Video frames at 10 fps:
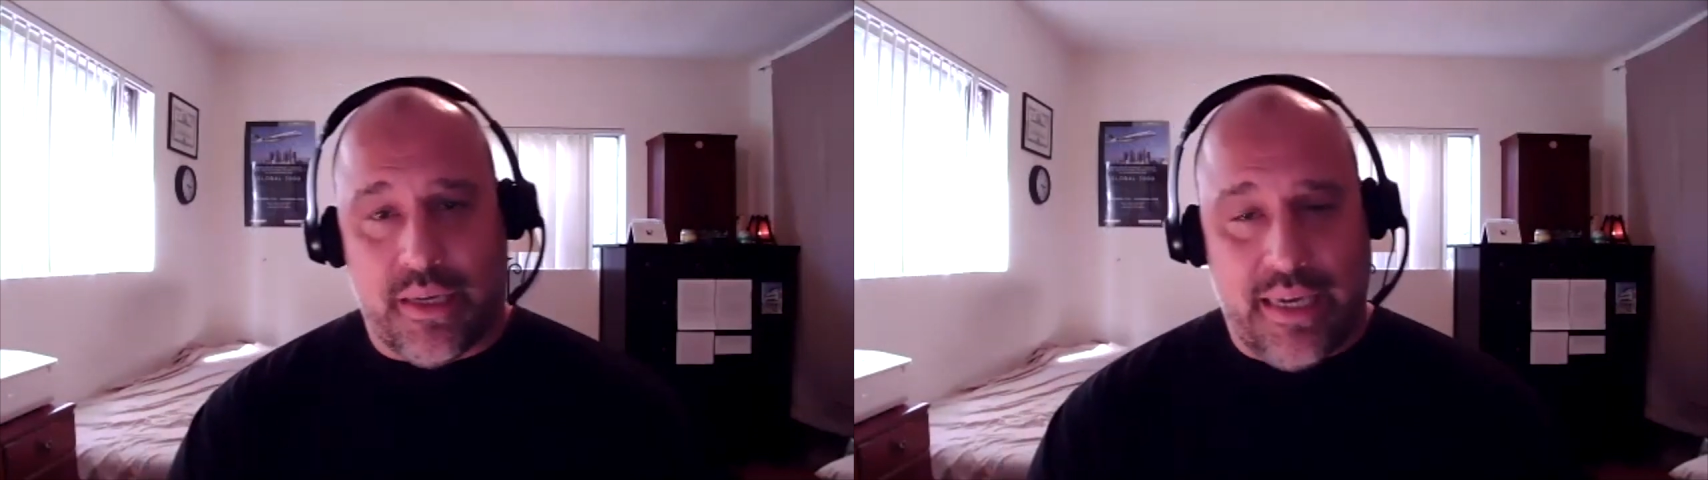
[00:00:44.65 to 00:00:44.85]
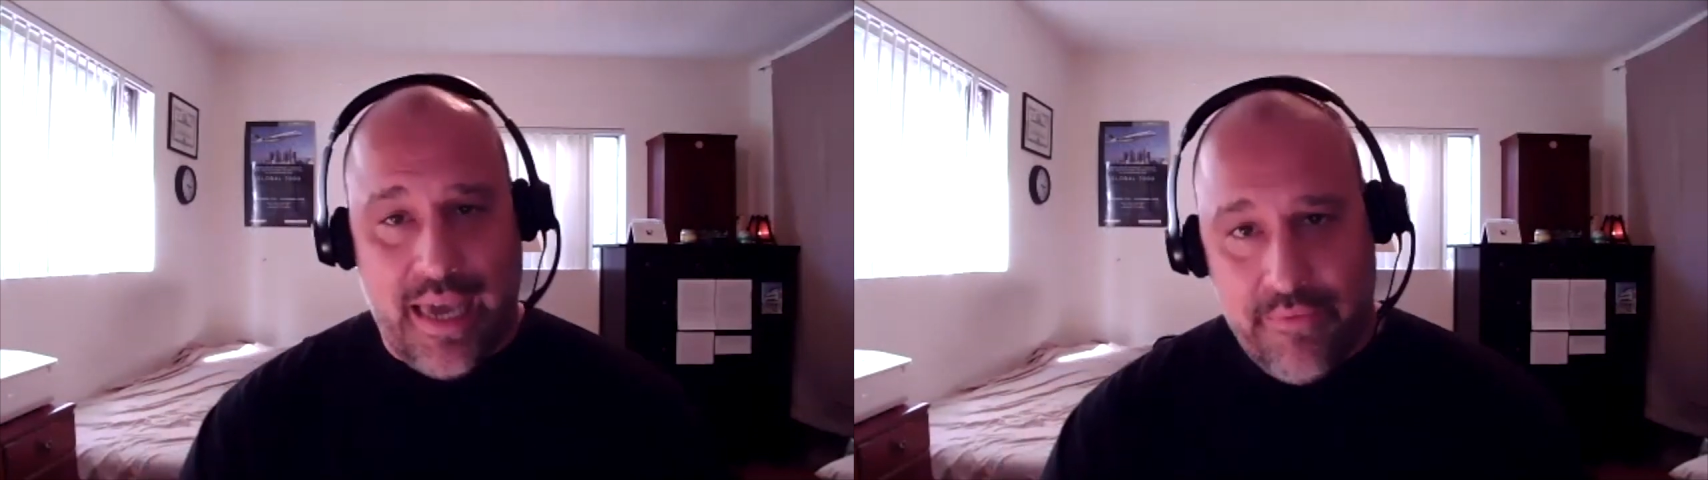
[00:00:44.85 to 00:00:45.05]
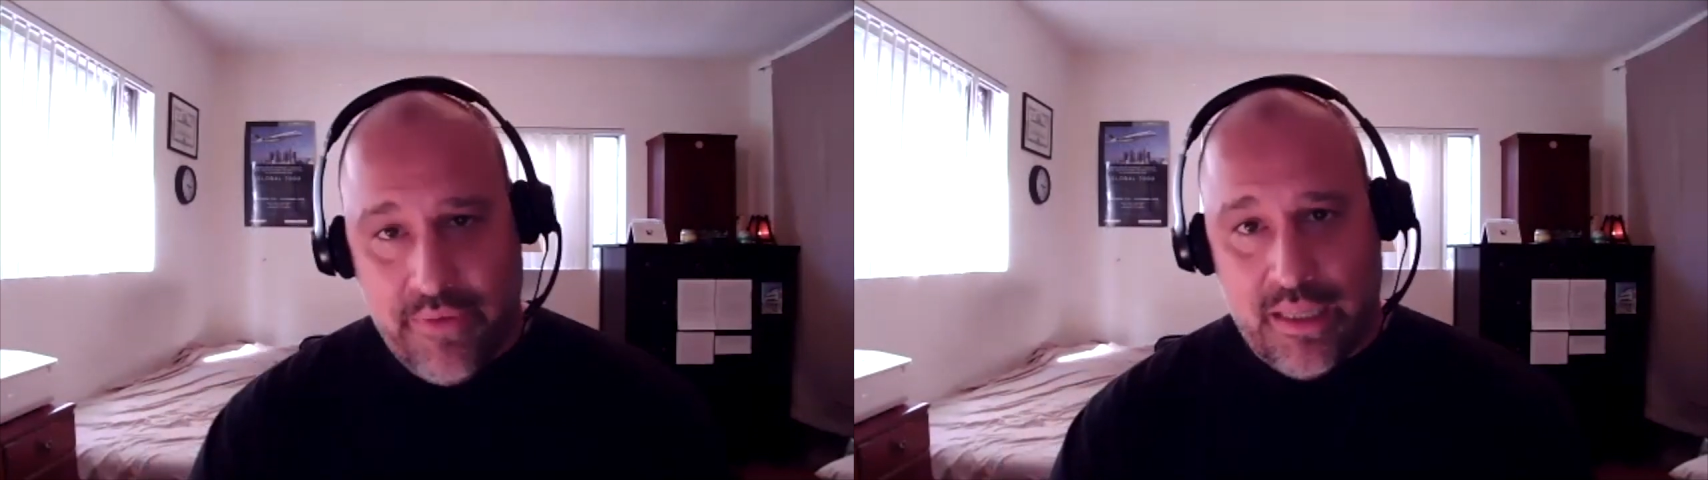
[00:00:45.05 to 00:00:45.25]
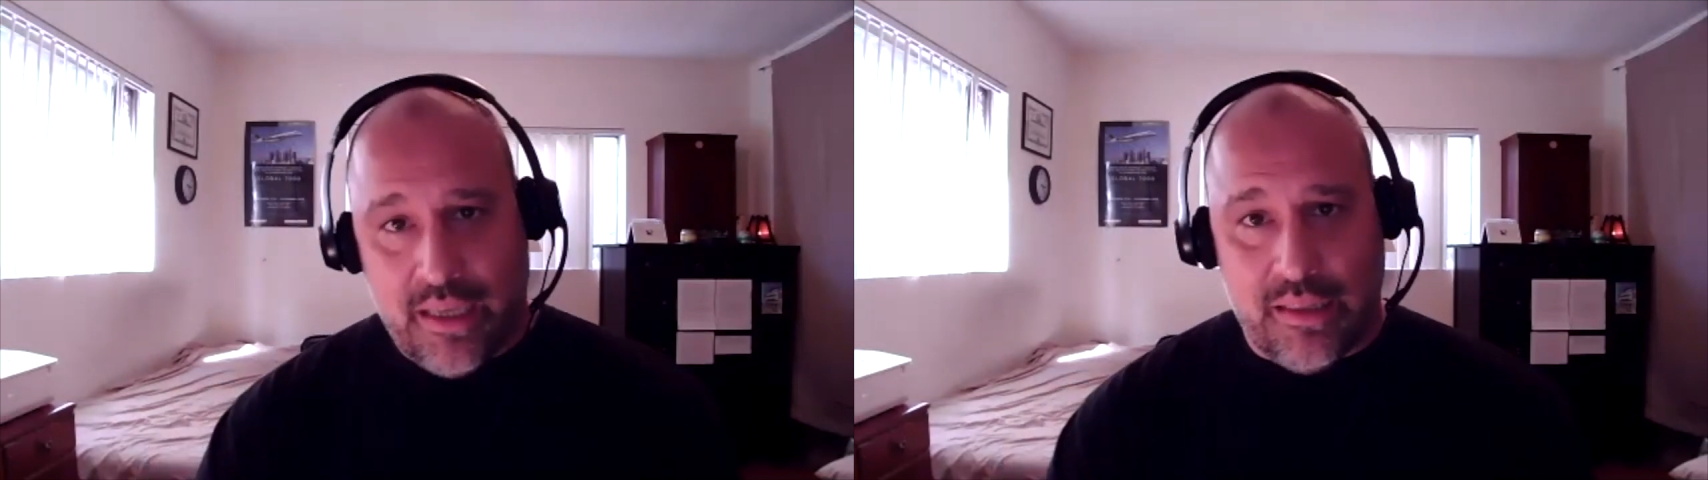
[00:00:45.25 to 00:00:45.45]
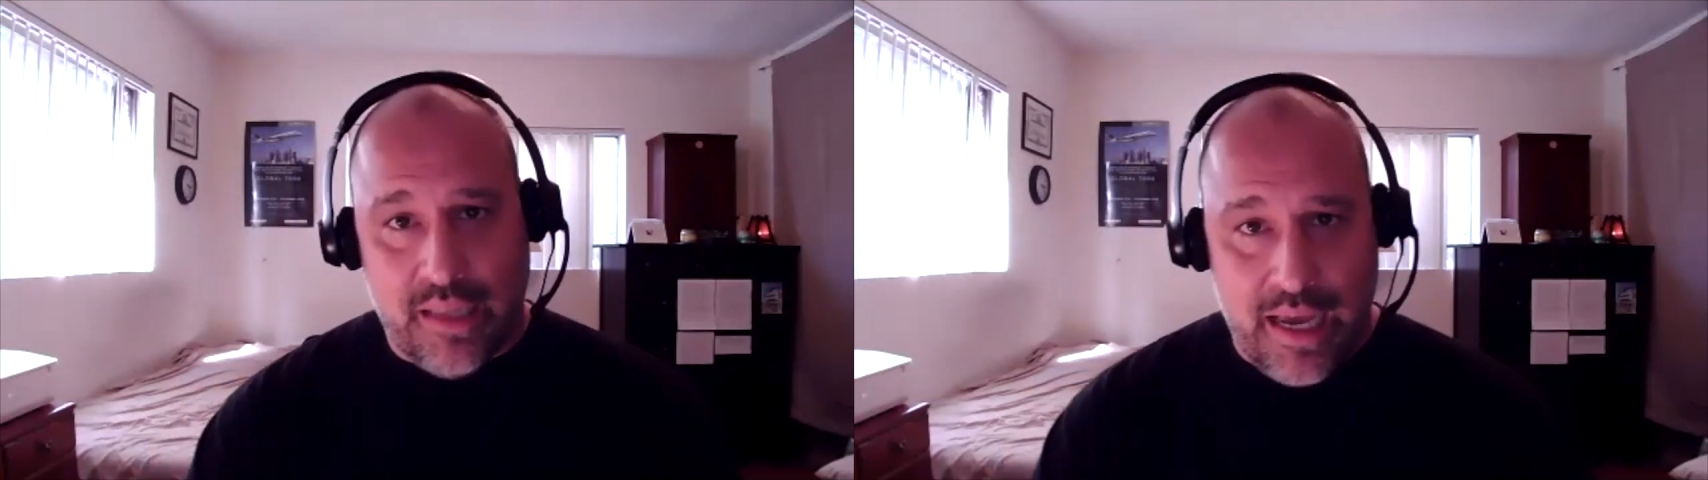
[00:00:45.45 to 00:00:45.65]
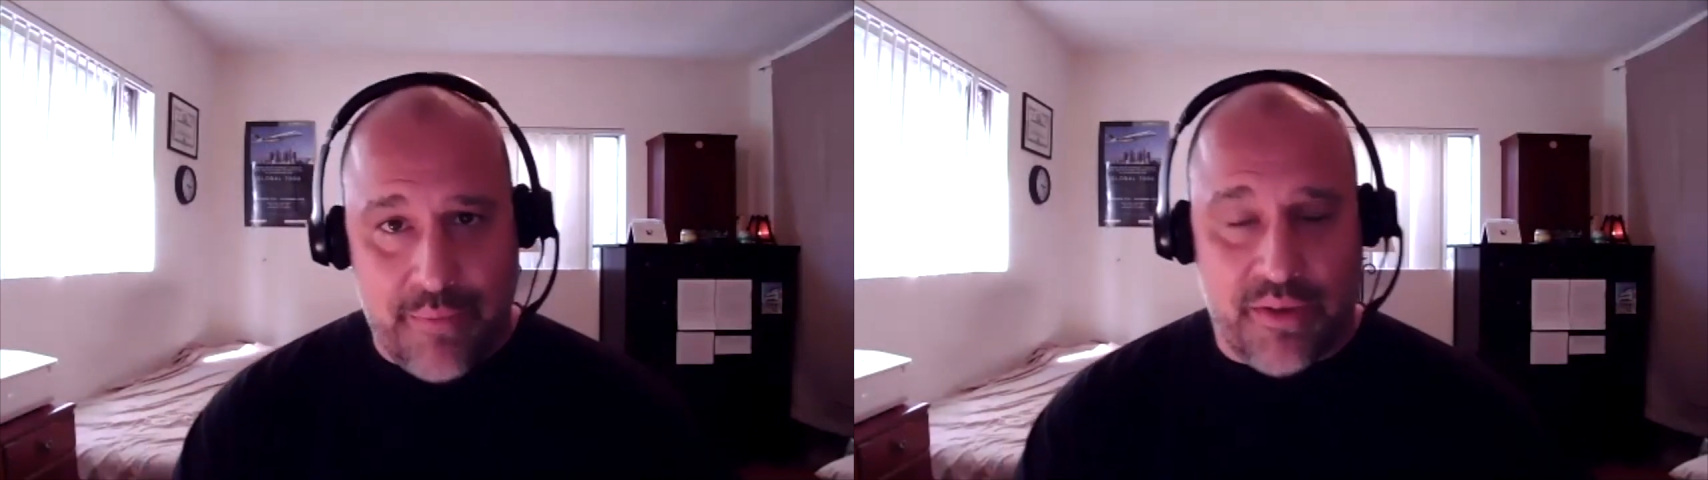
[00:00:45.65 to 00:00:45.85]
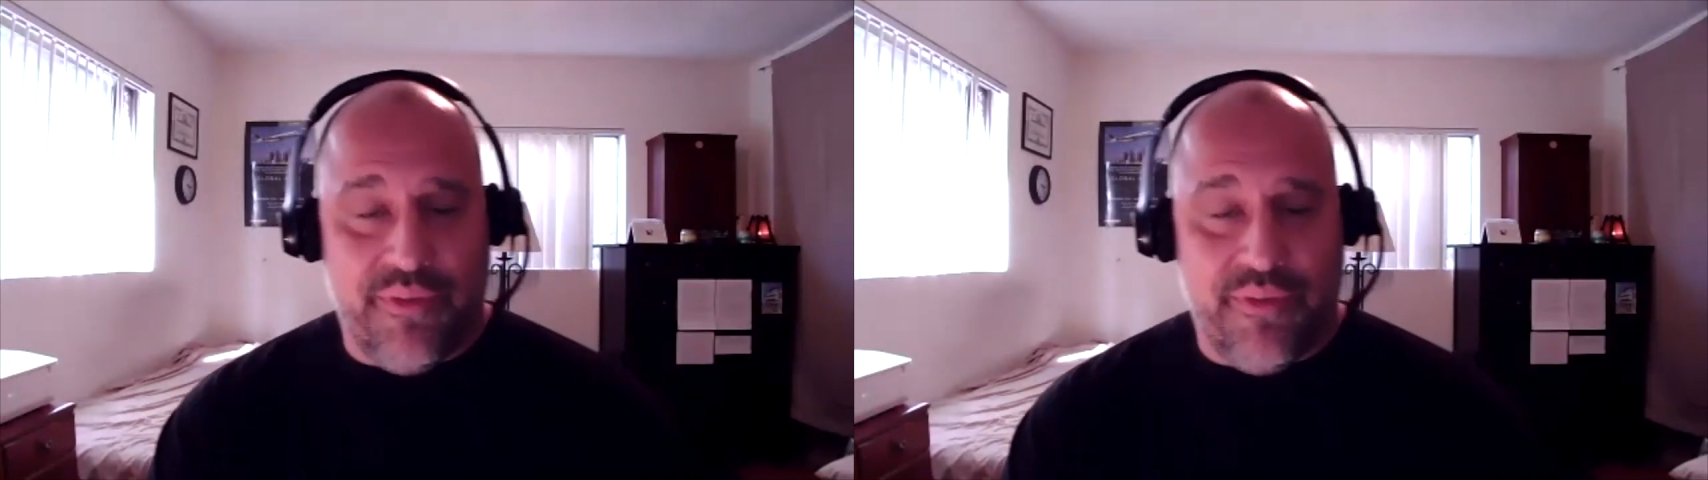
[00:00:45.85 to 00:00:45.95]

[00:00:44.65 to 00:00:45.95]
Kevin Lyman,